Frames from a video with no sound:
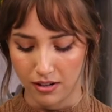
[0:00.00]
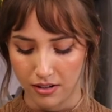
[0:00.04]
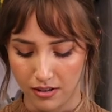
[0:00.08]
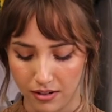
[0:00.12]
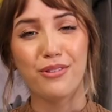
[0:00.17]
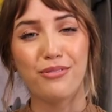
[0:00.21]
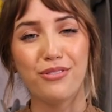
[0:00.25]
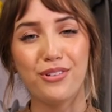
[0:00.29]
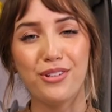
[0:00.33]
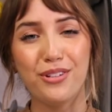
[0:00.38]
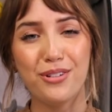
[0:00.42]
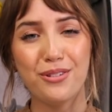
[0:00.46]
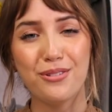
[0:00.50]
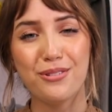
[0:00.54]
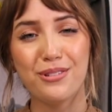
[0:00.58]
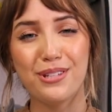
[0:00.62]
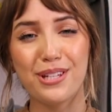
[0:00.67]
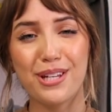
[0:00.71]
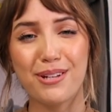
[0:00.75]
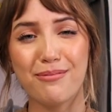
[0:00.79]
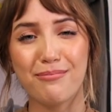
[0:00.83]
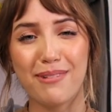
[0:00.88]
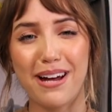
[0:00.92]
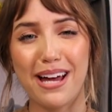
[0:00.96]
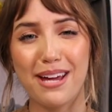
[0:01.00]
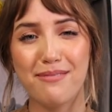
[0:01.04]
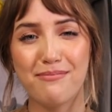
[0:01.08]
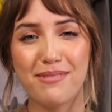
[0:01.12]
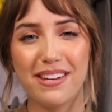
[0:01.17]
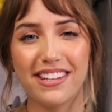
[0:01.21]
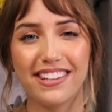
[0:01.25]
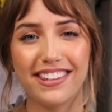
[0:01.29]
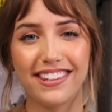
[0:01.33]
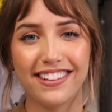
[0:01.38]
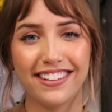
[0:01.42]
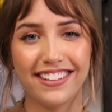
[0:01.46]
If you're using my
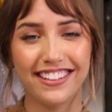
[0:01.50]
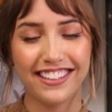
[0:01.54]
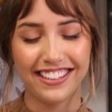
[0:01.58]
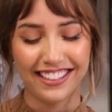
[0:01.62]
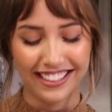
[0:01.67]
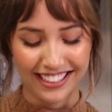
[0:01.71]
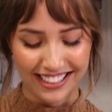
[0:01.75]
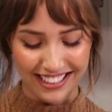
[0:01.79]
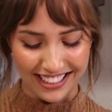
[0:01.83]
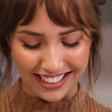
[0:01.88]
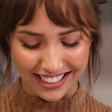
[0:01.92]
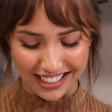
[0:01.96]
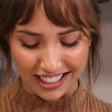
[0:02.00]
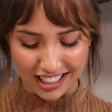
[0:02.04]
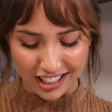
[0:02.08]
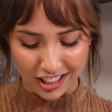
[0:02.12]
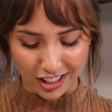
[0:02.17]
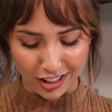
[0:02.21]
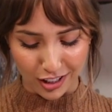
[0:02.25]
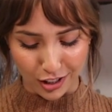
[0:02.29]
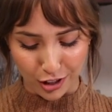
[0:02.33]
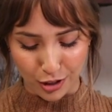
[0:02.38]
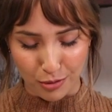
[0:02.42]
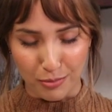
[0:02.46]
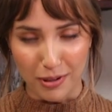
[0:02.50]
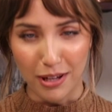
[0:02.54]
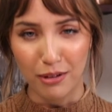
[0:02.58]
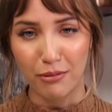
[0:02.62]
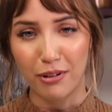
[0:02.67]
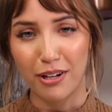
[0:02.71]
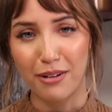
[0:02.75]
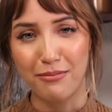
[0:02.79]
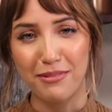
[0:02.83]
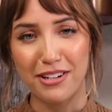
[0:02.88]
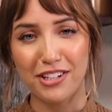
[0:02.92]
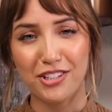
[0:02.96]
method, you may
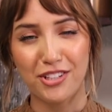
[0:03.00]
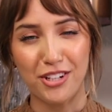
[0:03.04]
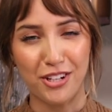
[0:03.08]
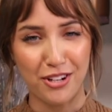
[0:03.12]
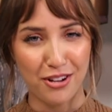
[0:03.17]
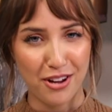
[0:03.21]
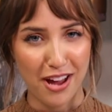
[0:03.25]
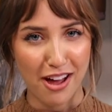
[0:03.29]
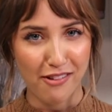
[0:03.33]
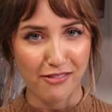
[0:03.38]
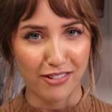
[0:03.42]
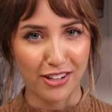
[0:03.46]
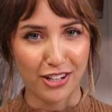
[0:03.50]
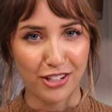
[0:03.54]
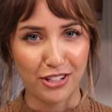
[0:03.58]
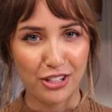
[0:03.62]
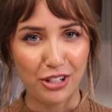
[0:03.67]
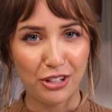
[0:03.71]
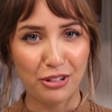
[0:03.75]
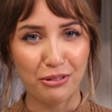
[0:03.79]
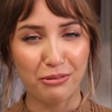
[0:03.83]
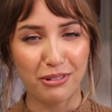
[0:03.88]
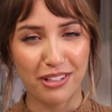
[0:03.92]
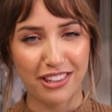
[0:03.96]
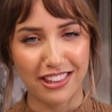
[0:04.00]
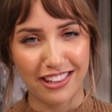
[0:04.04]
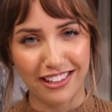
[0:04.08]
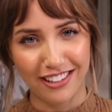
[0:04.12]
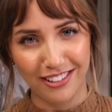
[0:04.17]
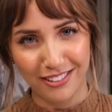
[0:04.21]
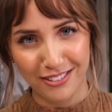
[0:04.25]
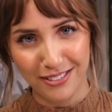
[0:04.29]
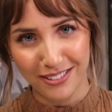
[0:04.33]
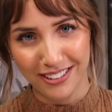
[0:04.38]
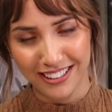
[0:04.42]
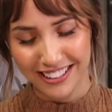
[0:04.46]
want to make sure you have an adult with
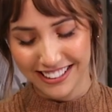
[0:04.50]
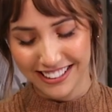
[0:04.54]
you.